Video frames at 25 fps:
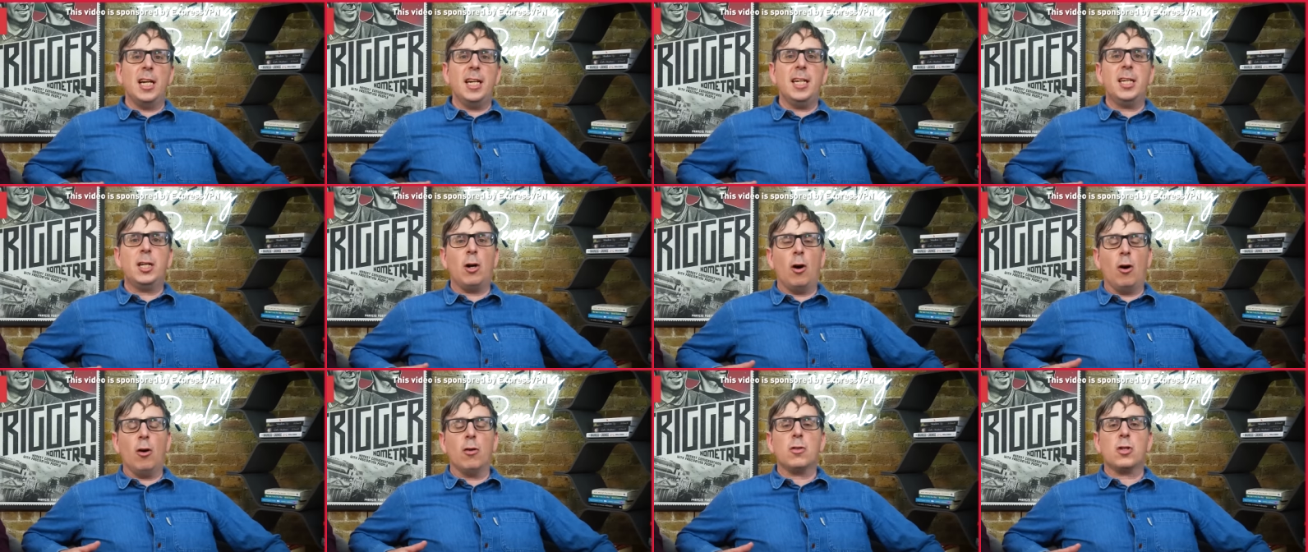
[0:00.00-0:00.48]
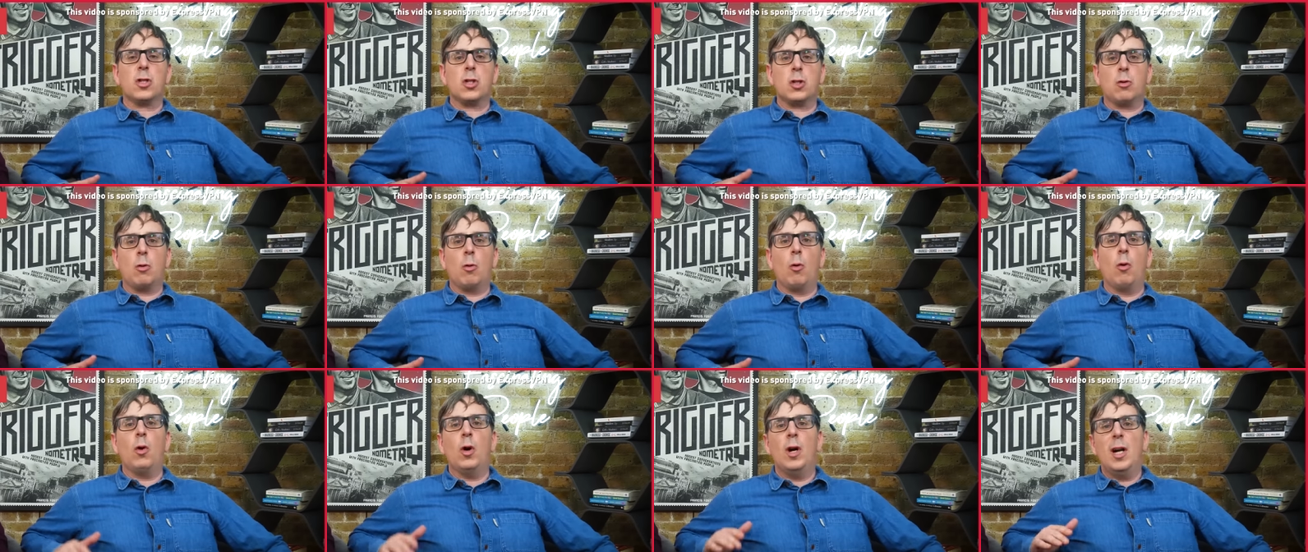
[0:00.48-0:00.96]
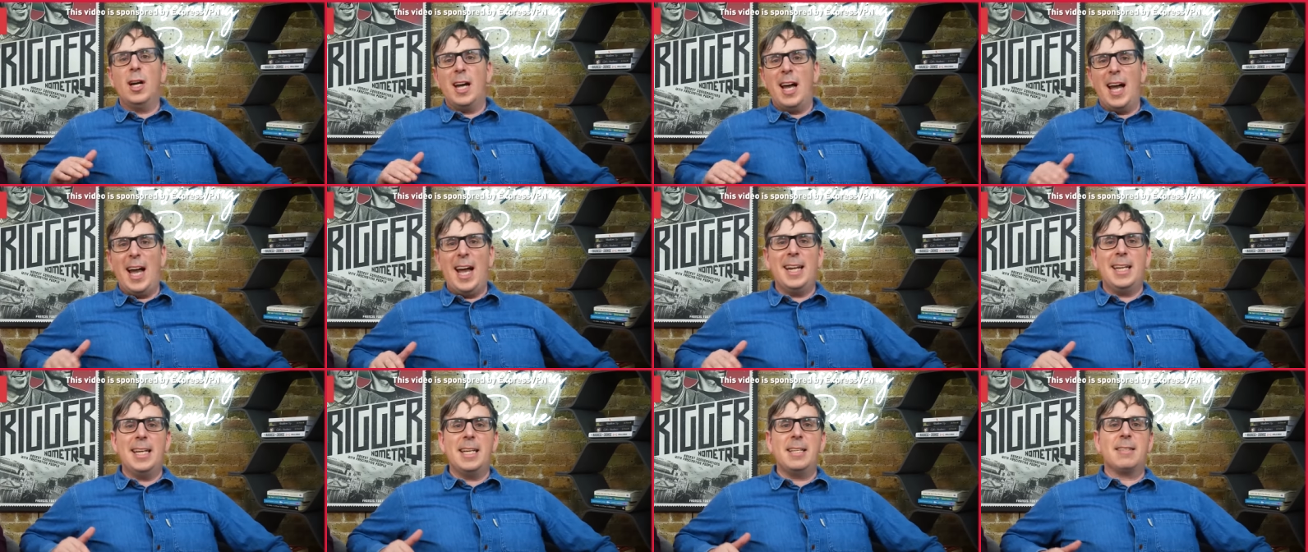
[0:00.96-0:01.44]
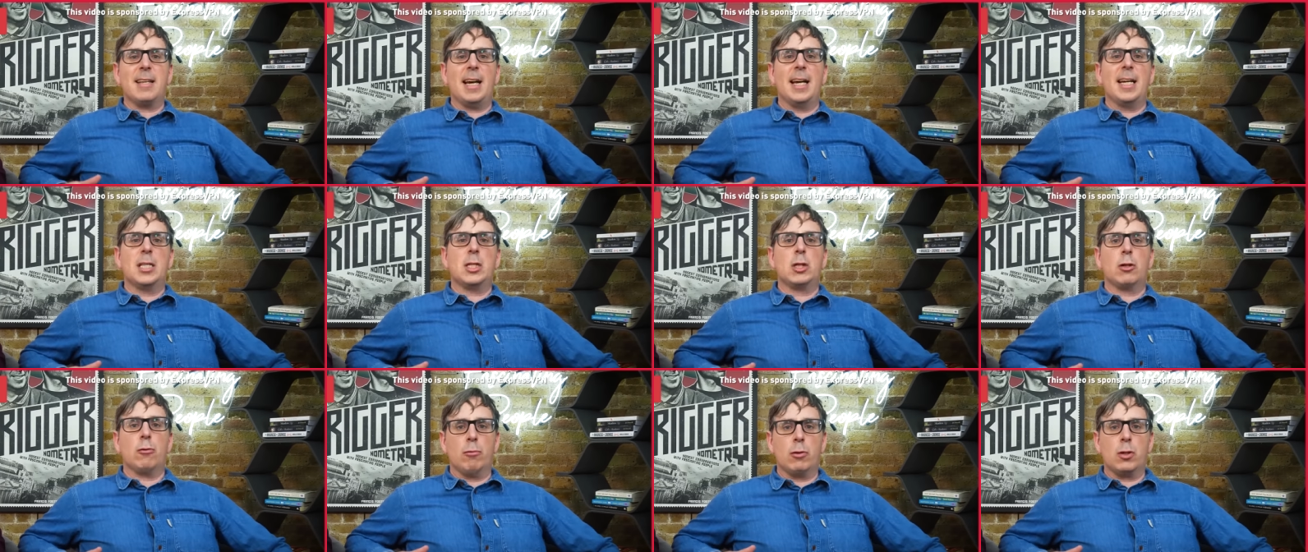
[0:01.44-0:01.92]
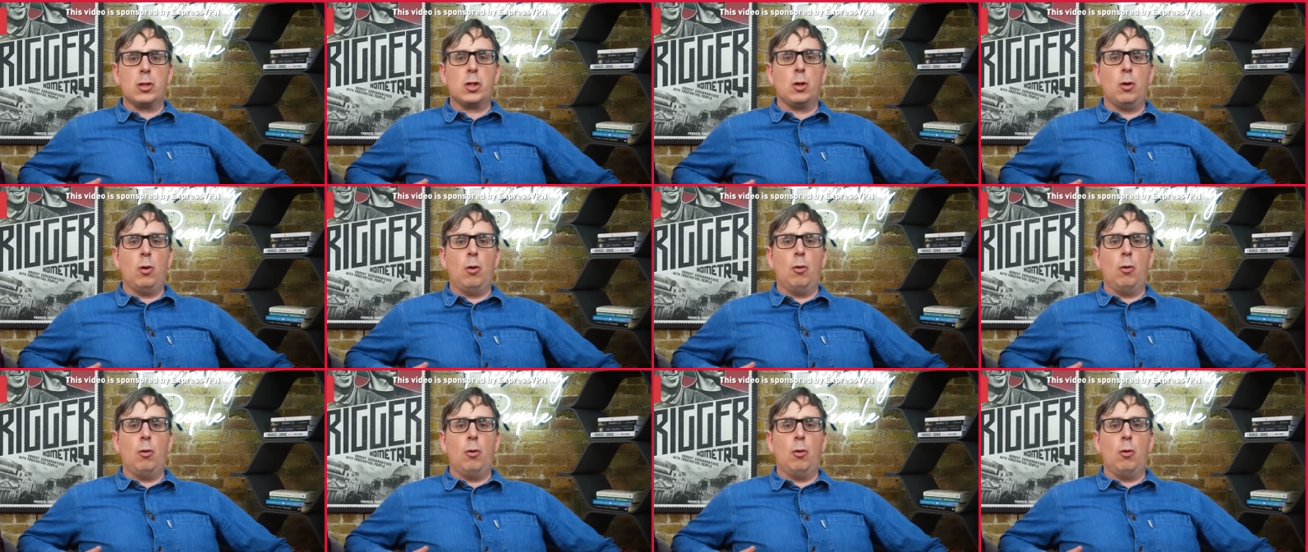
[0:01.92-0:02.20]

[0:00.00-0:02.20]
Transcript: they can't store any data at